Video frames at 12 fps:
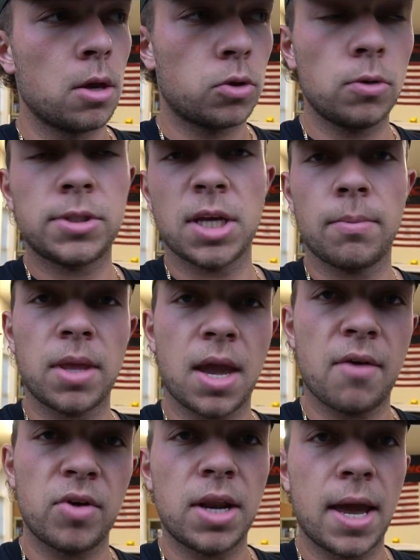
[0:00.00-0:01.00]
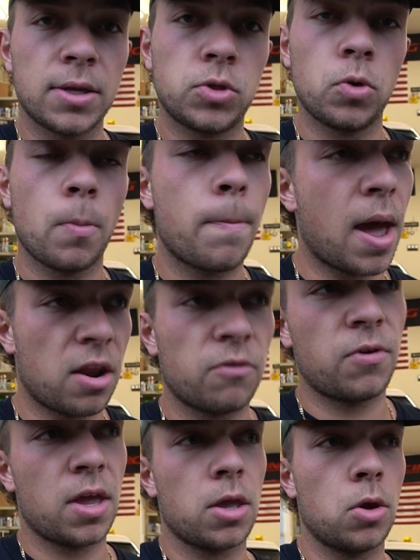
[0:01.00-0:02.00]
do something every day to
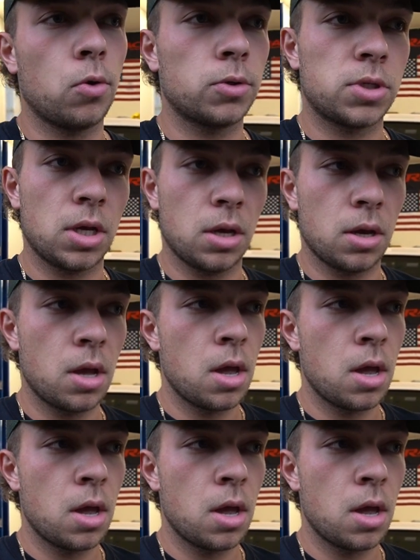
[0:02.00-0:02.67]
benefit you, to